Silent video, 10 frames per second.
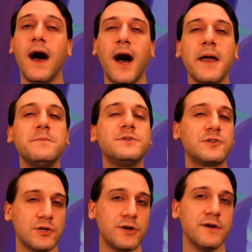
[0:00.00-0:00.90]
I'm
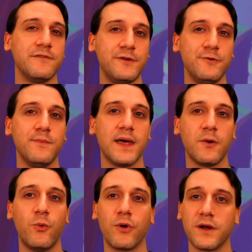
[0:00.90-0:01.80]
sure a few meta
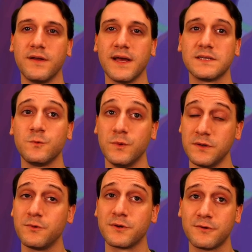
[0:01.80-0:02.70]
warrior decks will
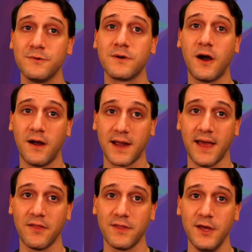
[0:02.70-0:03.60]
recruit
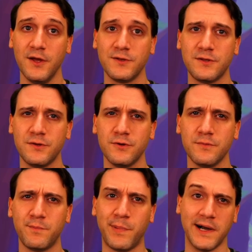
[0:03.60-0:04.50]
Kargath to
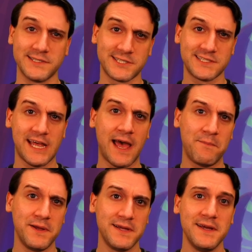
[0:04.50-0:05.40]
punch
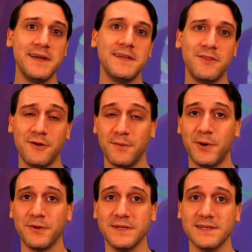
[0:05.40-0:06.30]
stab their
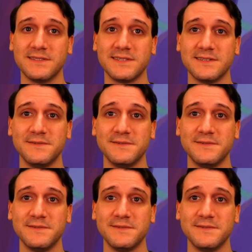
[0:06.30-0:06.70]
opponents.